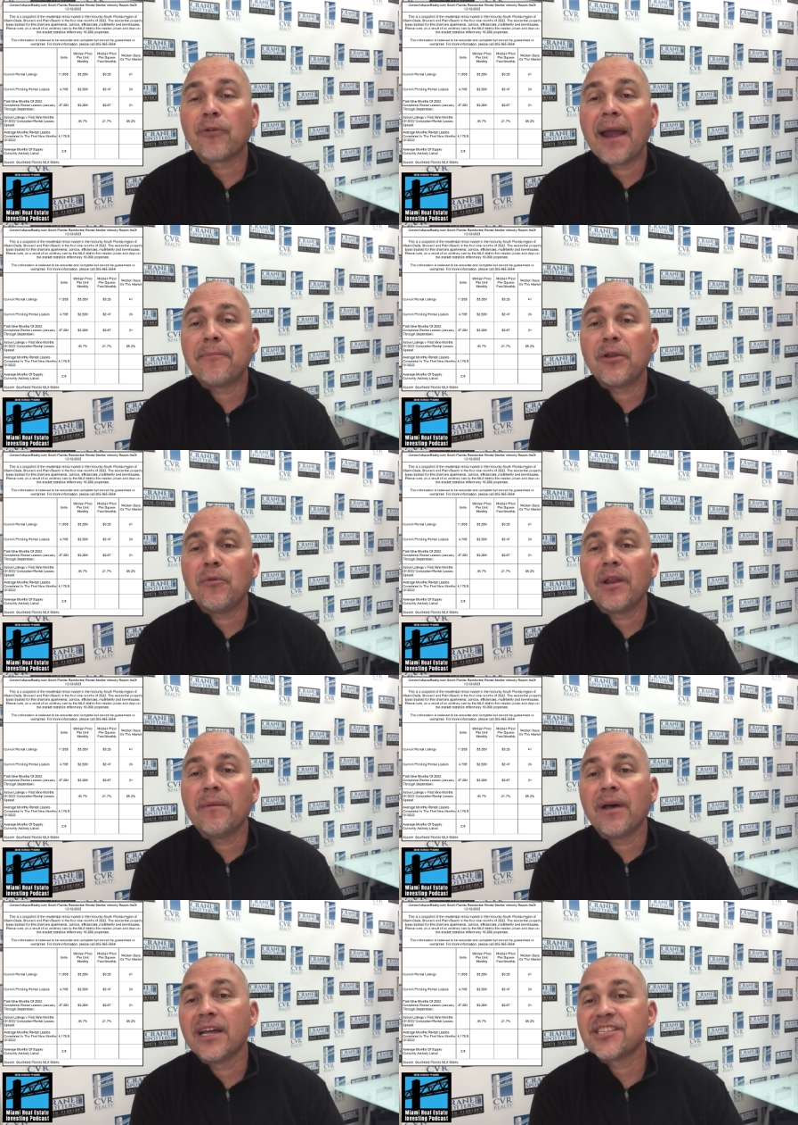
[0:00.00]
a property
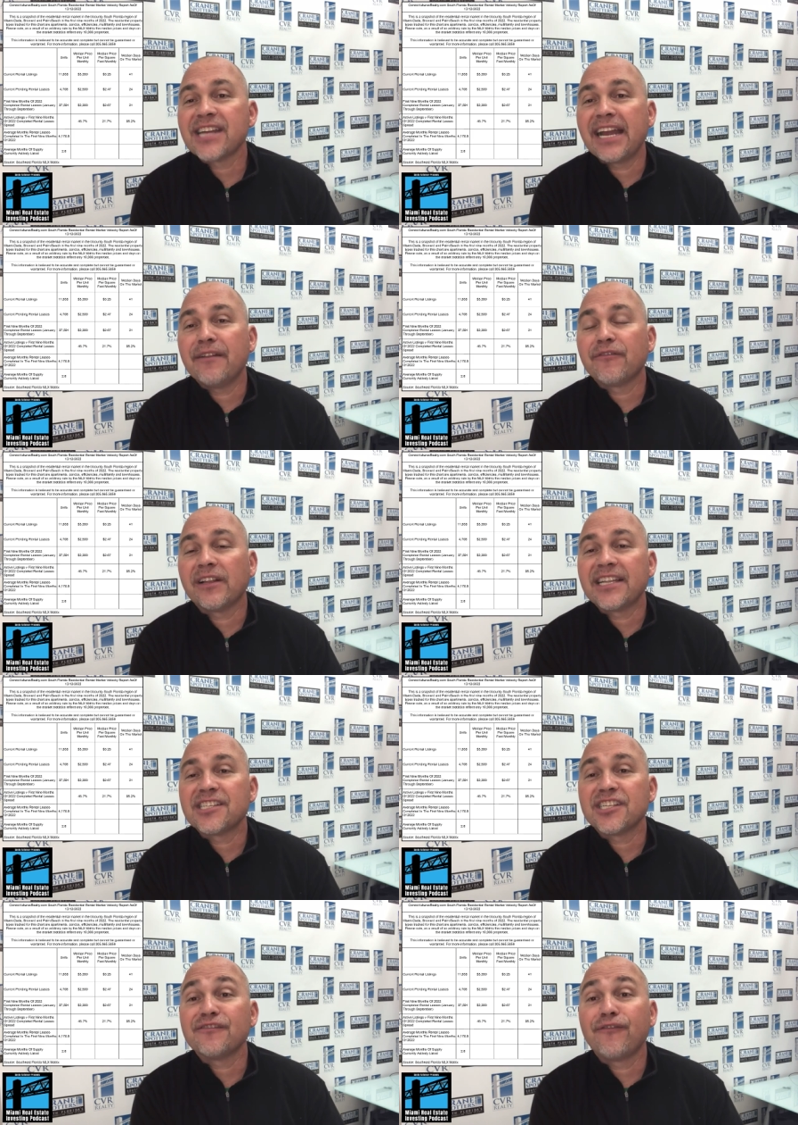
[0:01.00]
with a sign in front
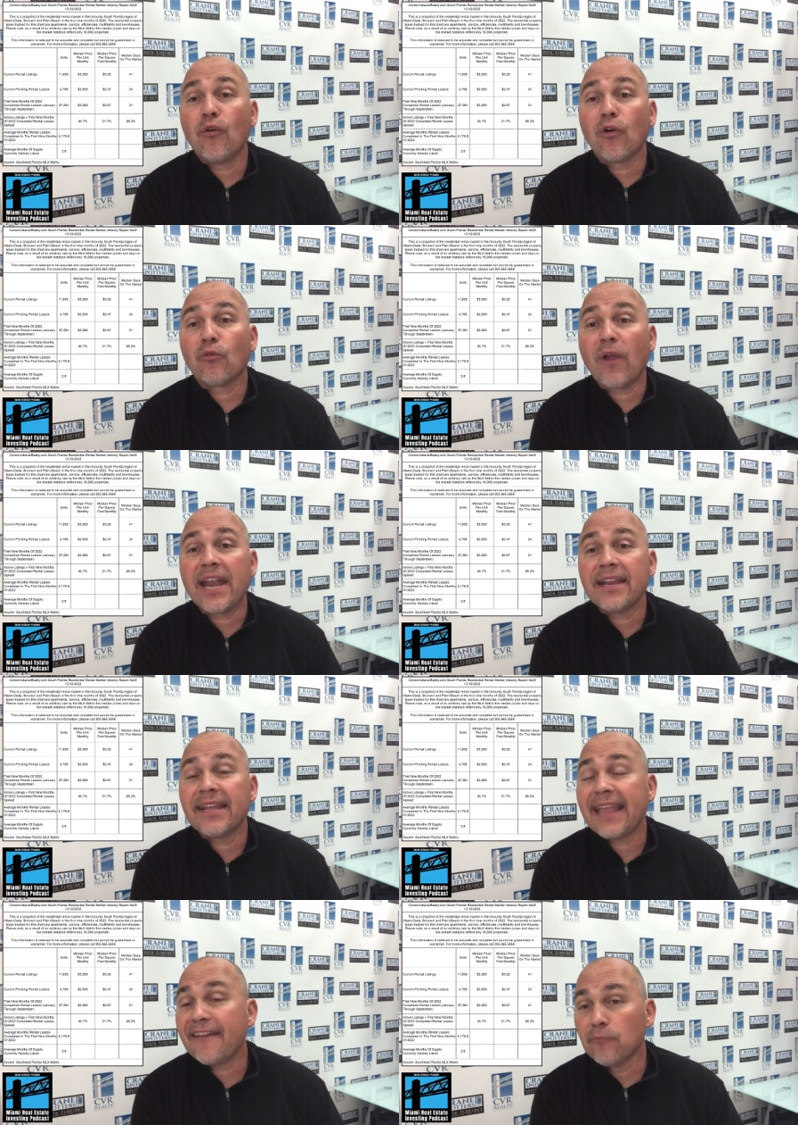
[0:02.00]
that says for
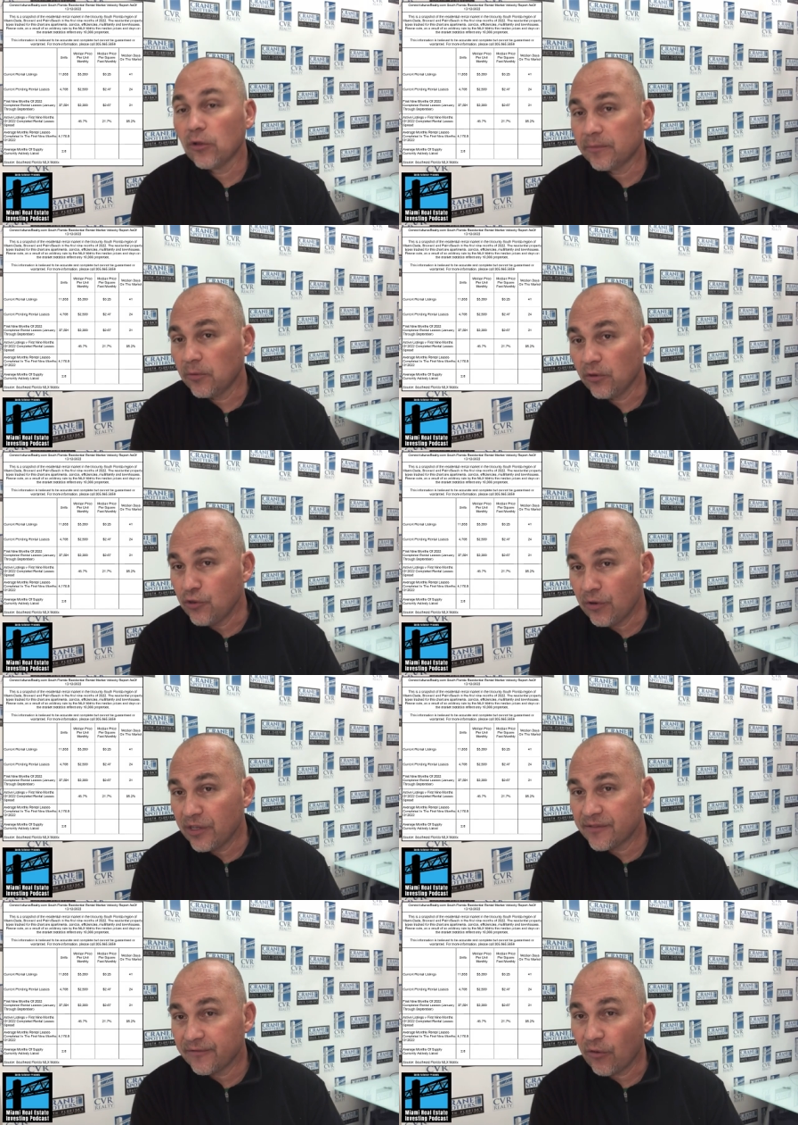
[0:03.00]
rent and they have multiple
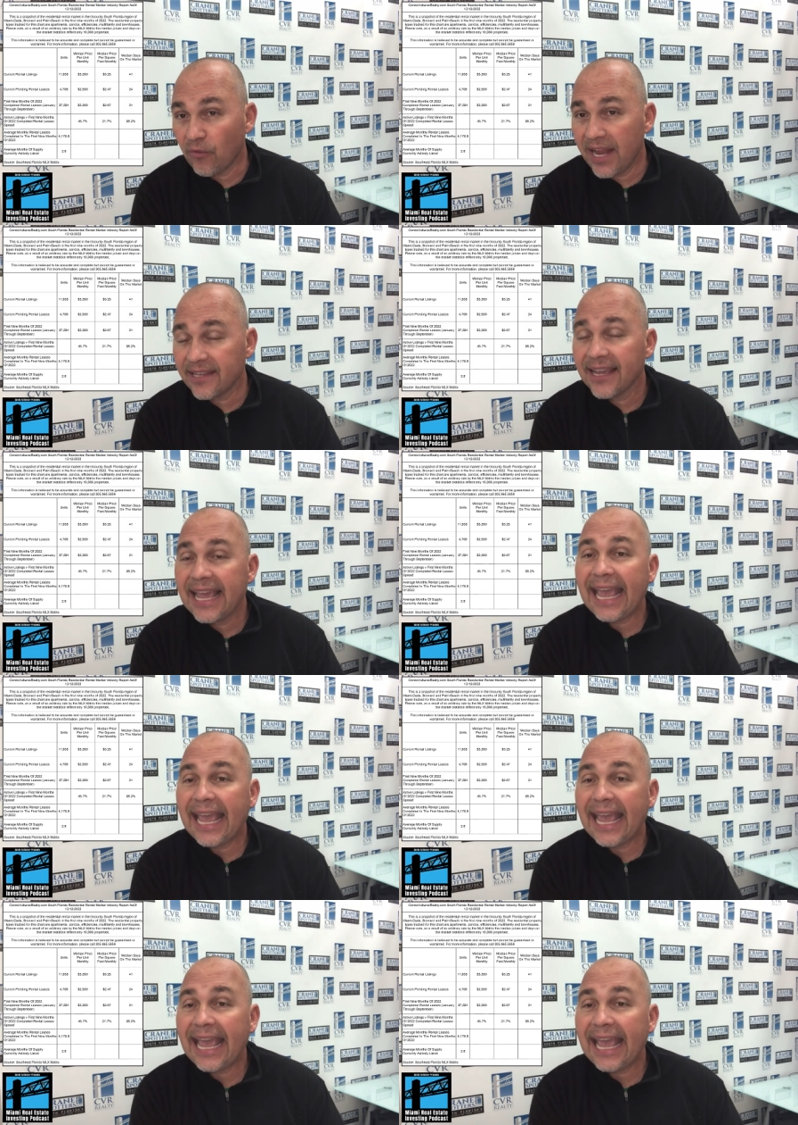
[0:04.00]
units for rent,